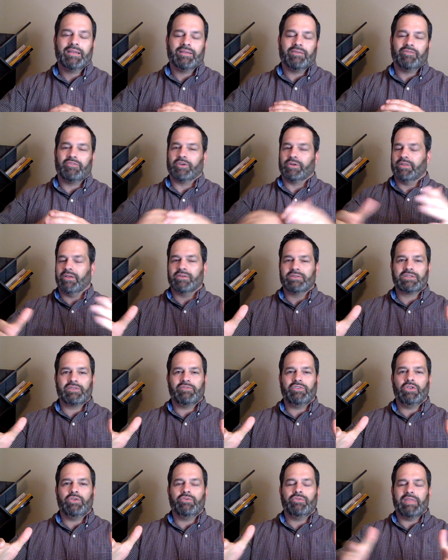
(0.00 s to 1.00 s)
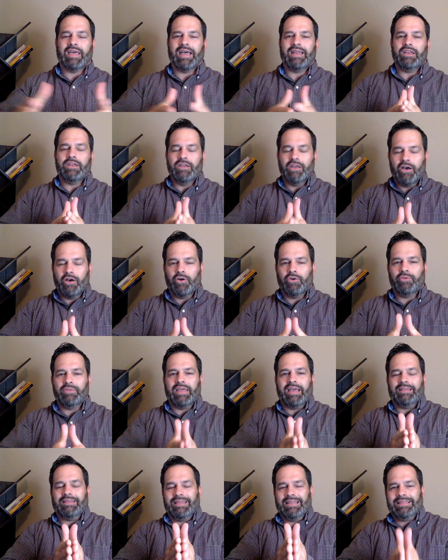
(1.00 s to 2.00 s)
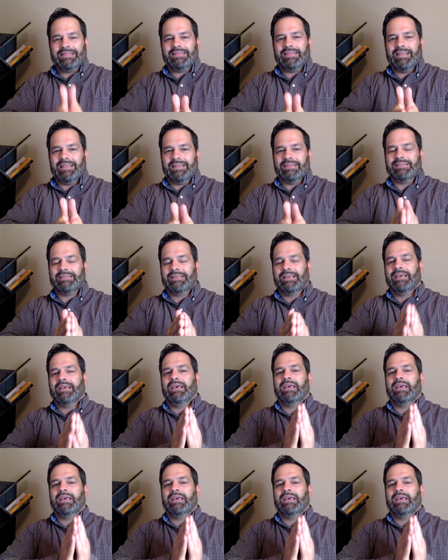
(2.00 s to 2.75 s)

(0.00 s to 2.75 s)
For those of you that know that this is